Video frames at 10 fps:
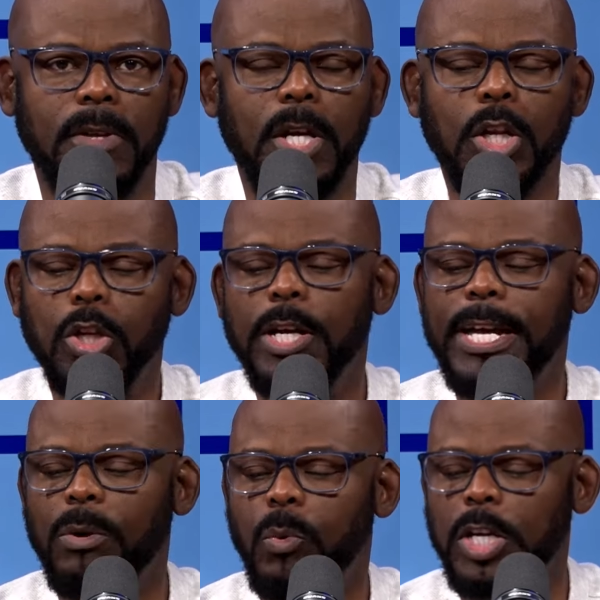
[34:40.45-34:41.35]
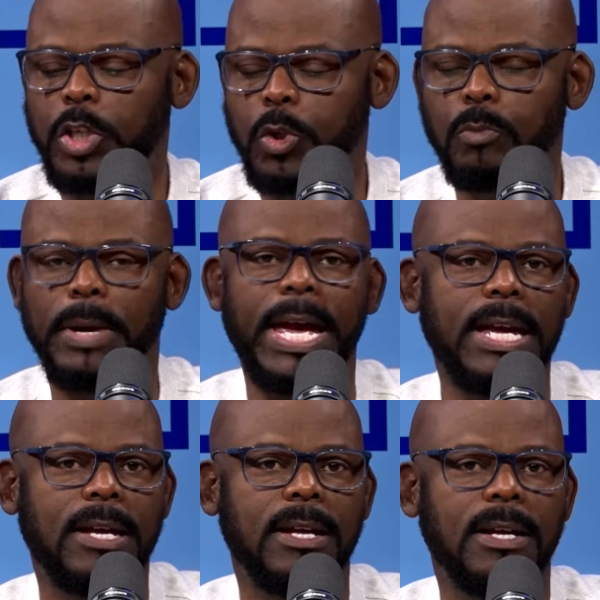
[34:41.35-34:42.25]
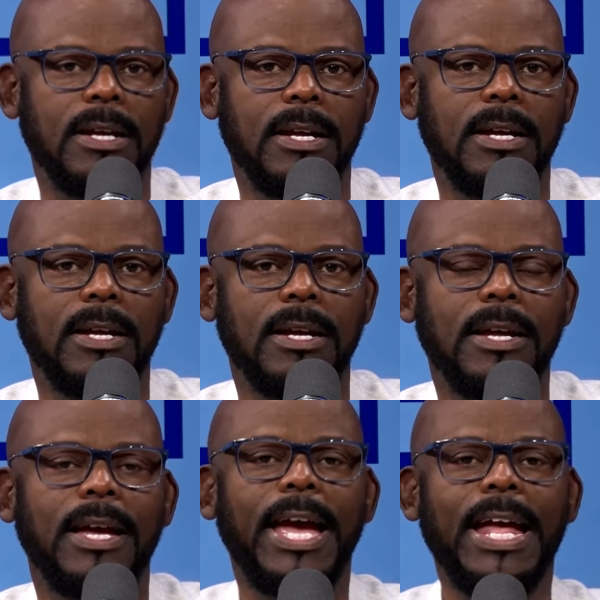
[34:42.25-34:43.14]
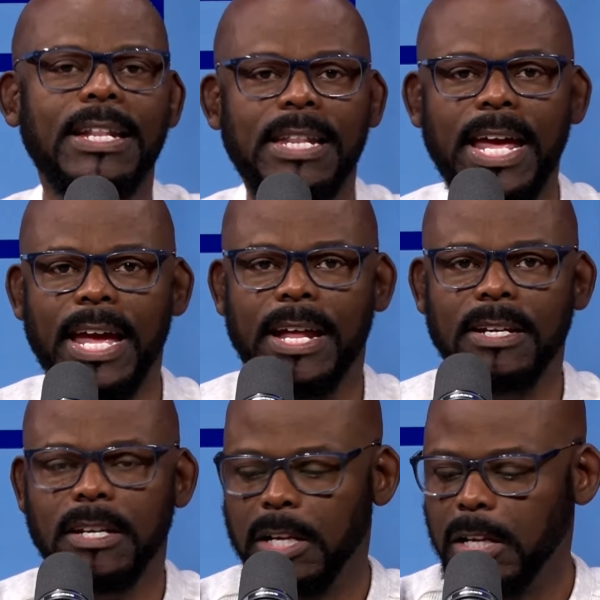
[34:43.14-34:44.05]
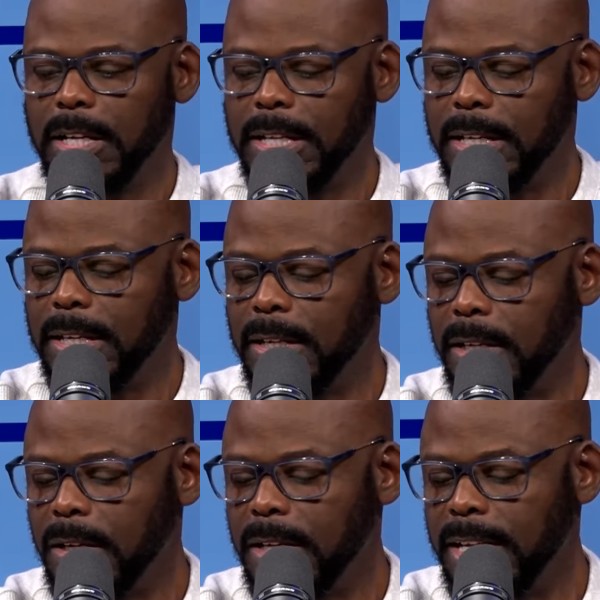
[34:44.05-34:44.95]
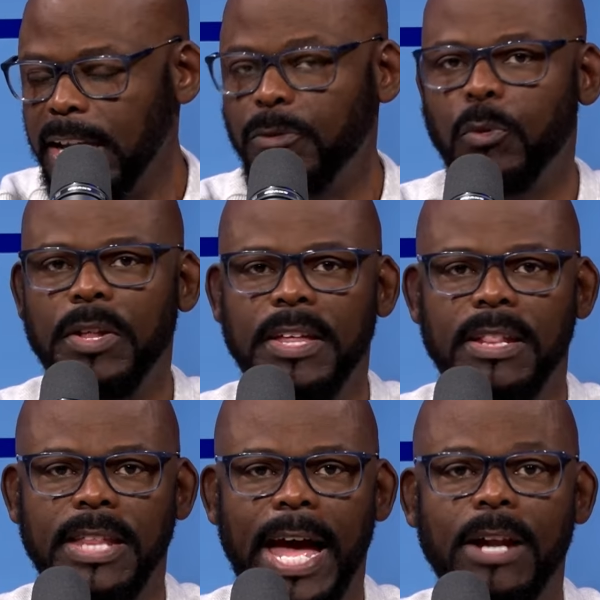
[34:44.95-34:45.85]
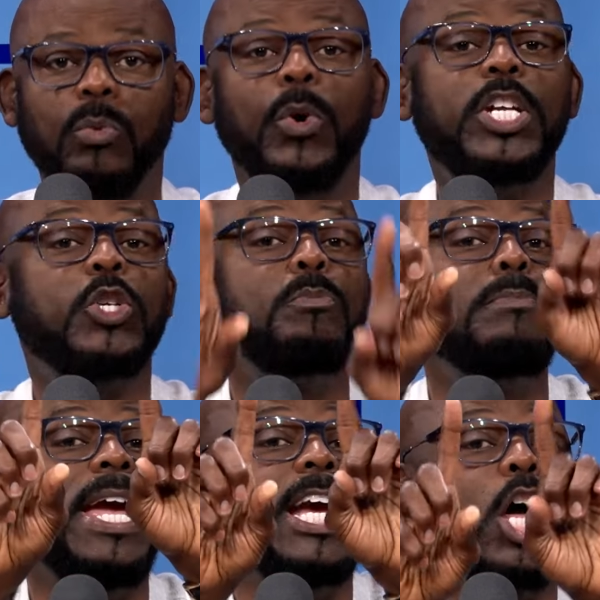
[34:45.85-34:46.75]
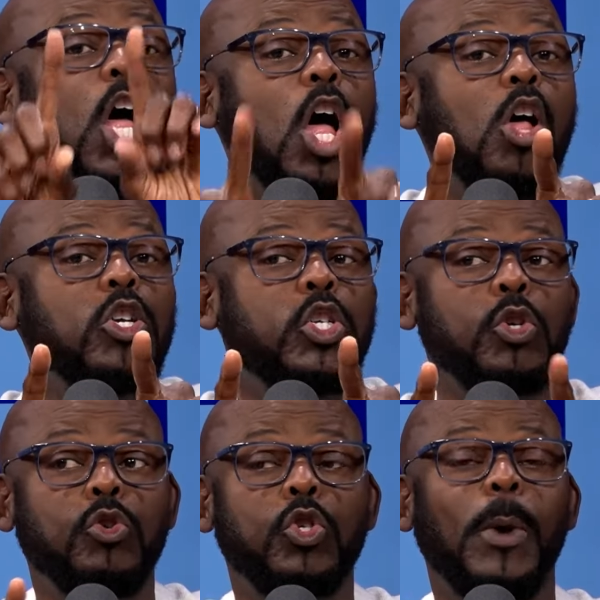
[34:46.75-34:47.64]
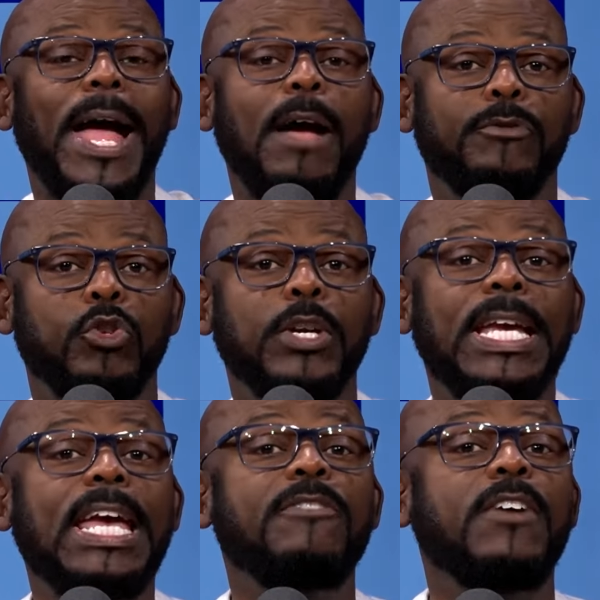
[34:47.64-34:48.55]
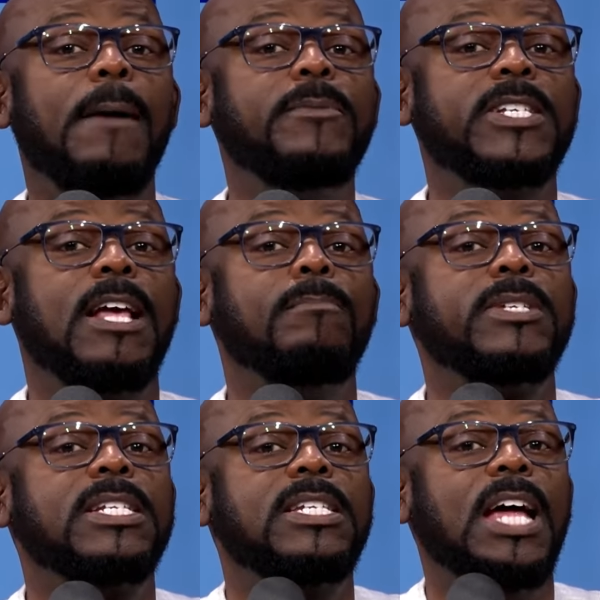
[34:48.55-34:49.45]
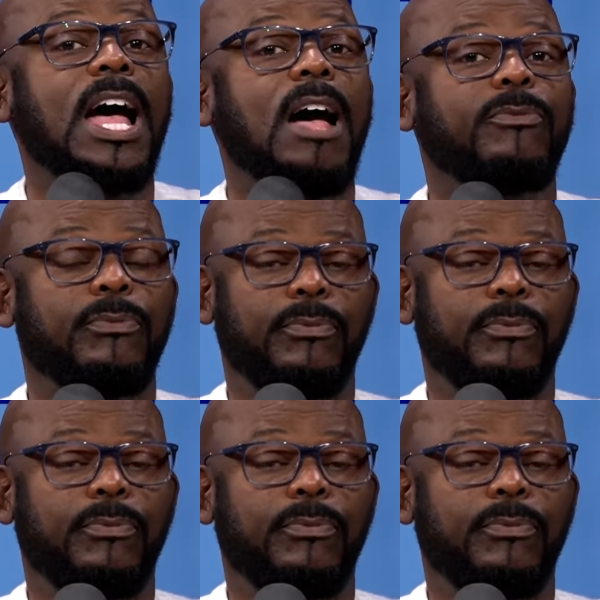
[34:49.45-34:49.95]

Look at what you make and then live within that, which may cause you to have to give up some stuff.